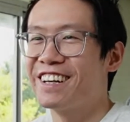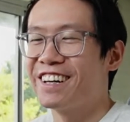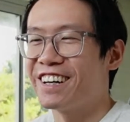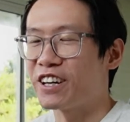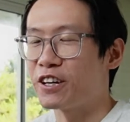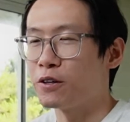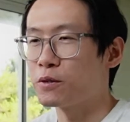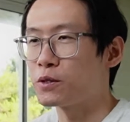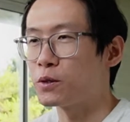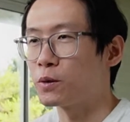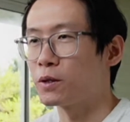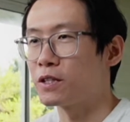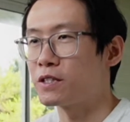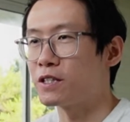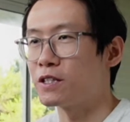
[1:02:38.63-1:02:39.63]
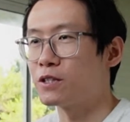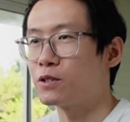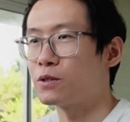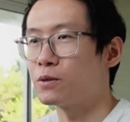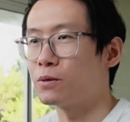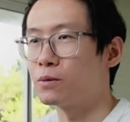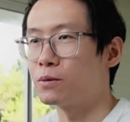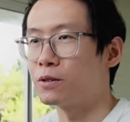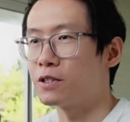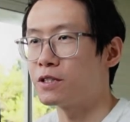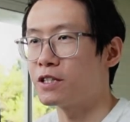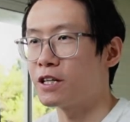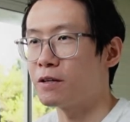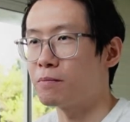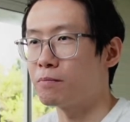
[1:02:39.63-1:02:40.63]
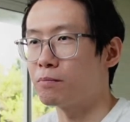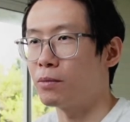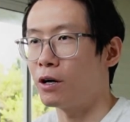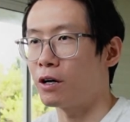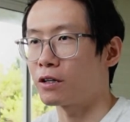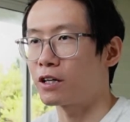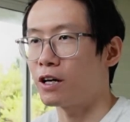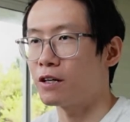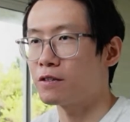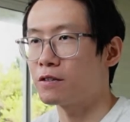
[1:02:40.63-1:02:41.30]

I also listened to the same podcast